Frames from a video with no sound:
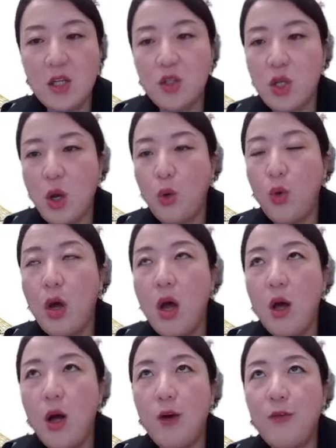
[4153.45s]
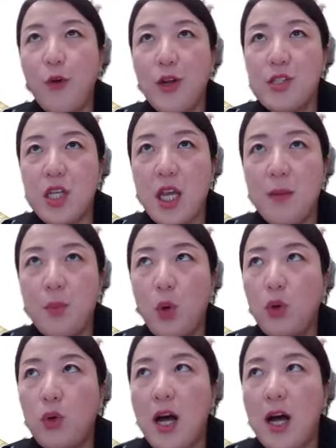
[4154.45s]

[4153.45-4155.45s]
So for example,